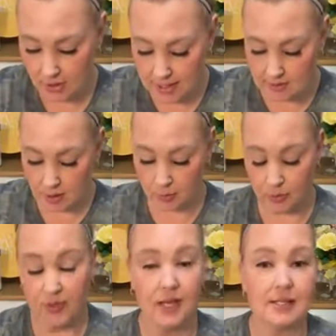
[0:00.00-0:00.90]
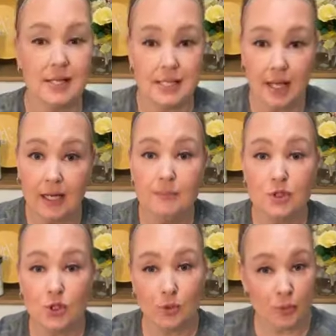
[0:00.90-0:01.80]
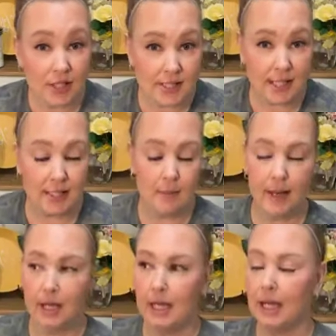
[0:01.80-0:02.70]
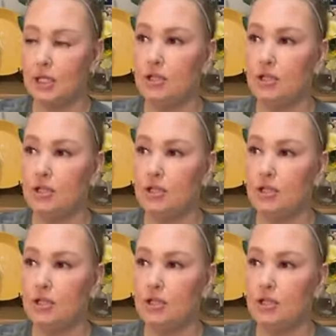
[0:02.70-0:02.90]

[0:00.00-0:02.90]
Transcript: you guys a couple things because I'm super excited about it.